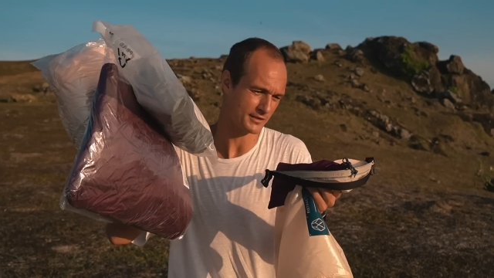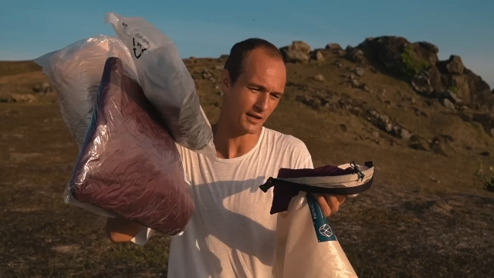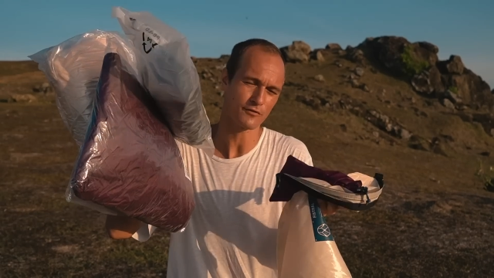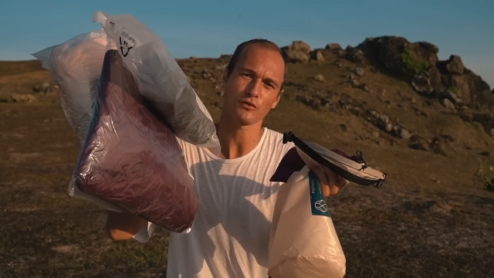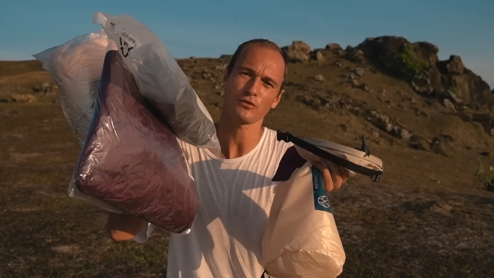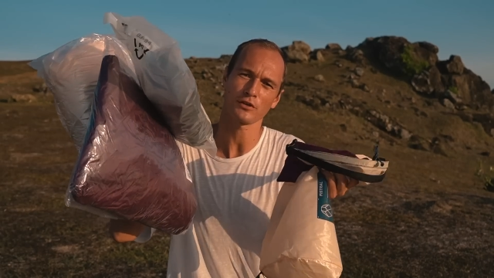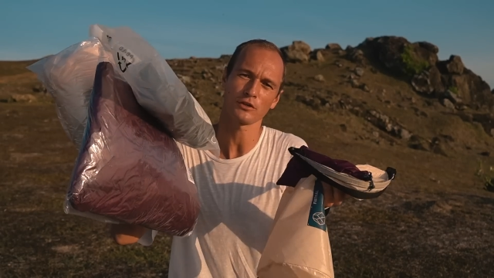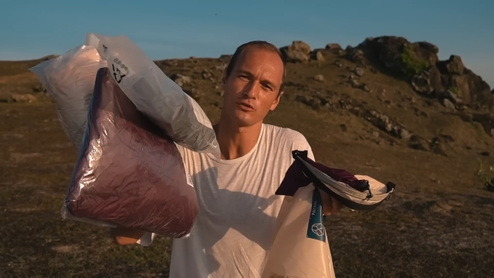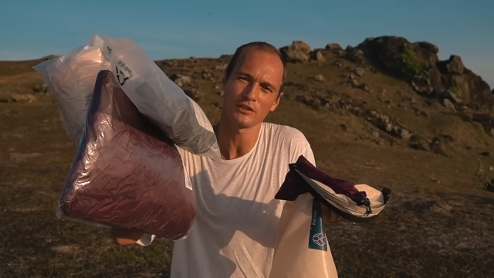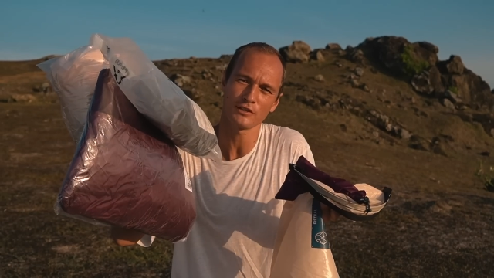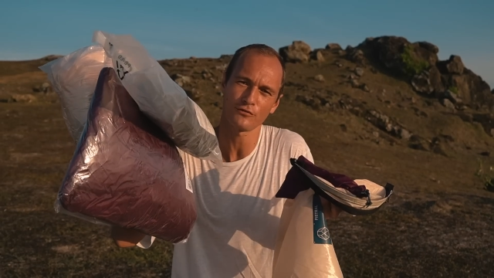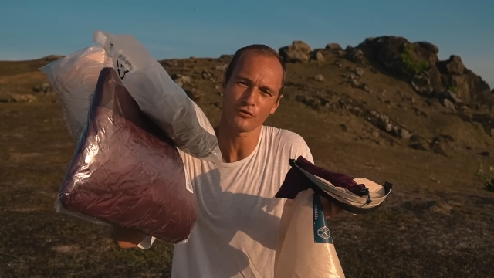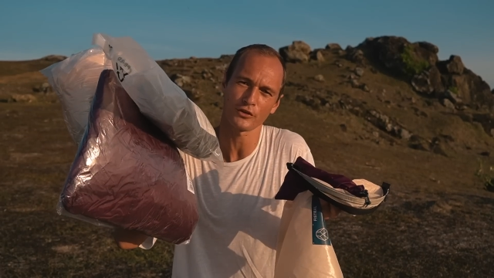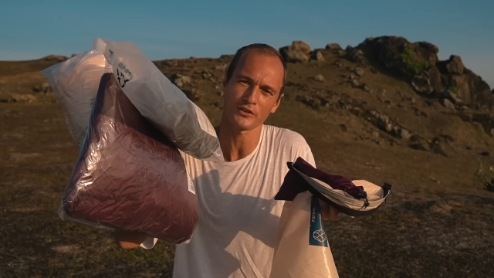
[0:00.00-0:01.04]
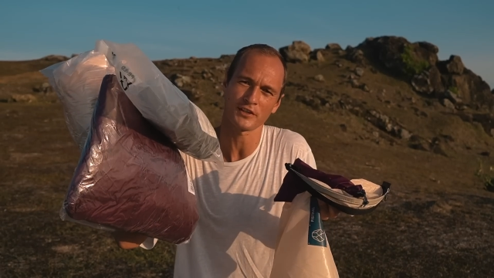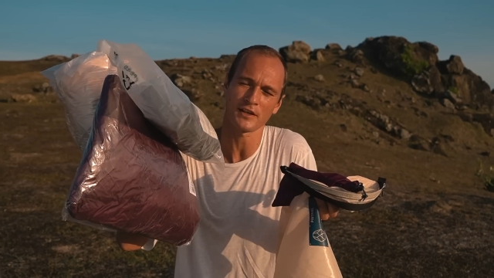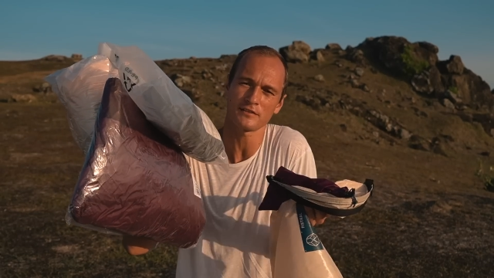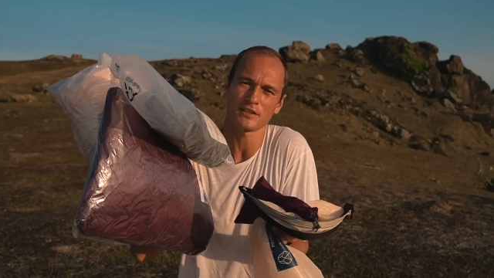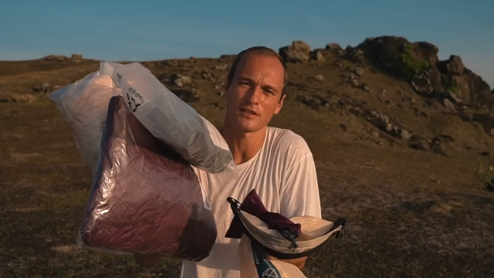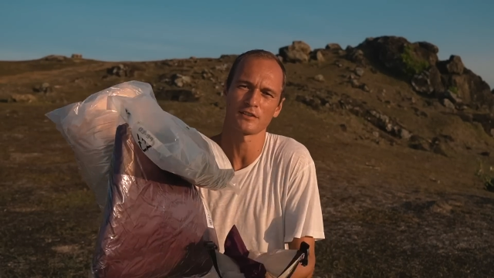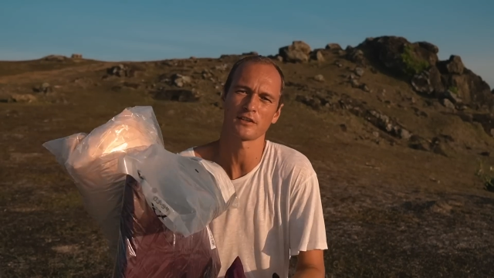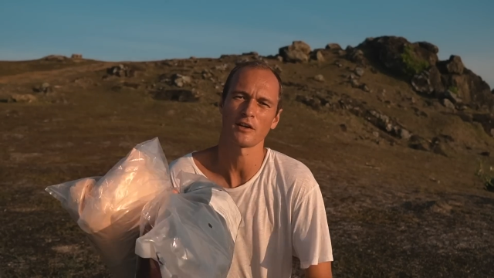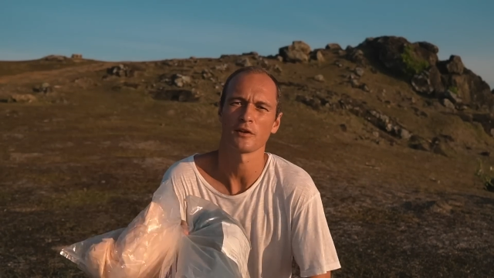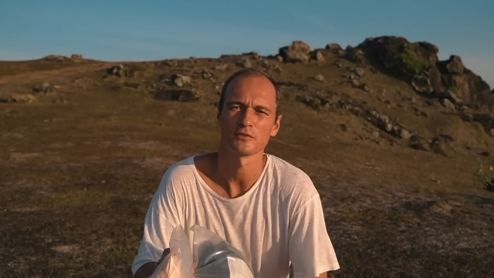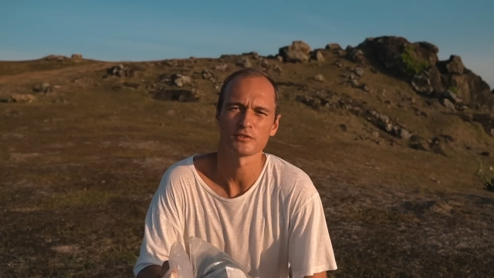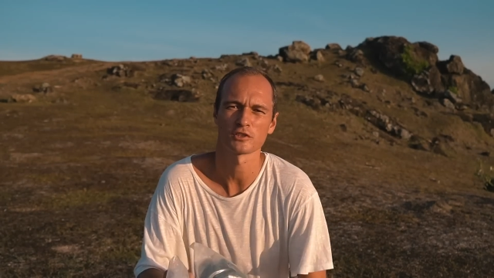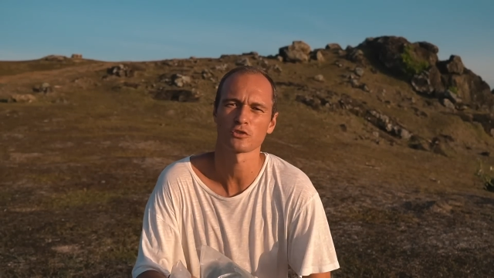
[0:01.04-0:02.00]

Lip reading: everything you need for the tent, and the